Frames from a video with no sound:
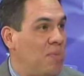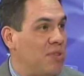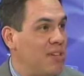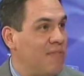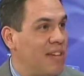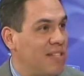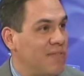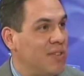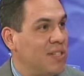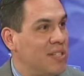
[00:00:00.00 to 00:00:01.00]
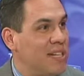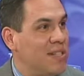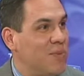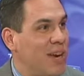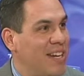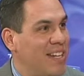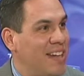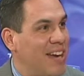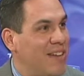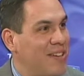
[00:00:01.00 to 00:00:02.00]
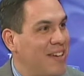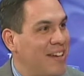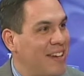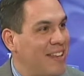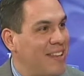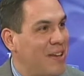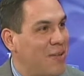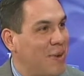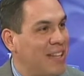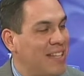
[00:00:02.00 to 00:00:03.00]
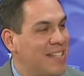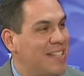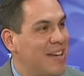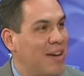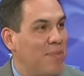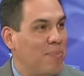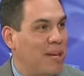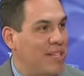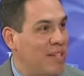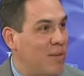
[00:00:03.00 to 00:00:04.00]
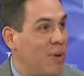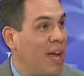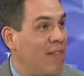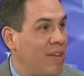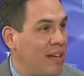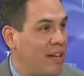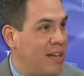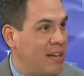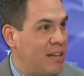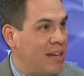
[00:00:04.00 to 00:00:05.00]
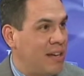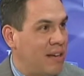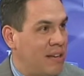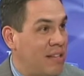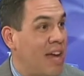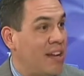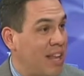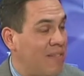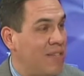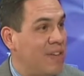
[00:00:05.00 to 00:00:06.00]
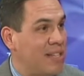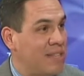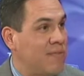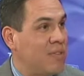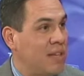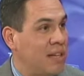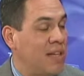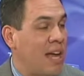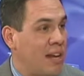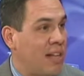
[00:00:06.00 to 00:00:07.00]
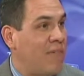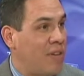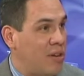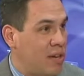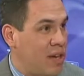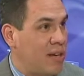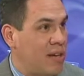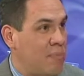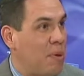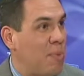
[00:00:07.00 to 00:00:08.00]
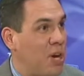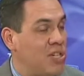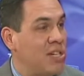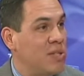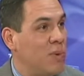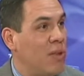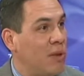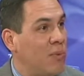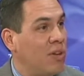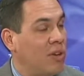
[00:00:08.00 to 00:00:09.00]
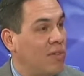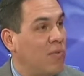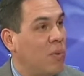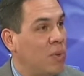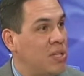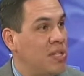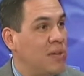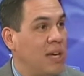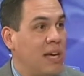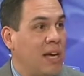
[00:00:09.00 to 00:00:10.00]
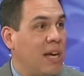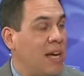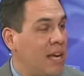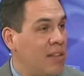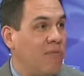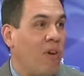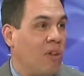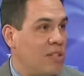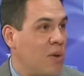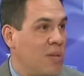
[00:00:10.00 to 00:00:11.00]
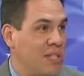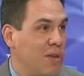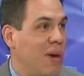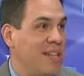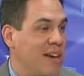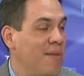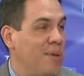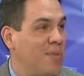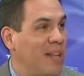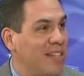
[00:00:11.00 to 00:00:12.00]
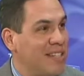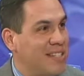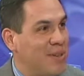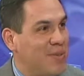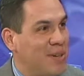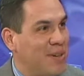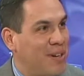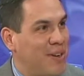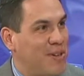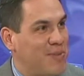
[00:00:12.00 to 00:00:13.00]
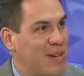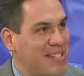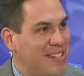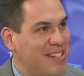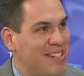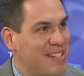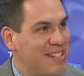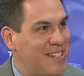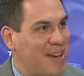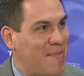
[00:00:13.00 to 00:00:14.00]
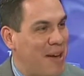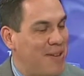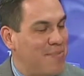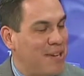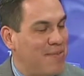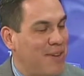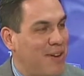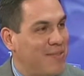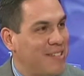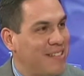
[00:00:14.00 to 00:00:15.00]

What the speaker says: Music Festival is winding down there in Redlands, but we have a 9/11 festival, 9/11 commemoration as well that we're looking forward to, and the fall is always a great time in Redlands, so we encourage residents to come out and to be involved.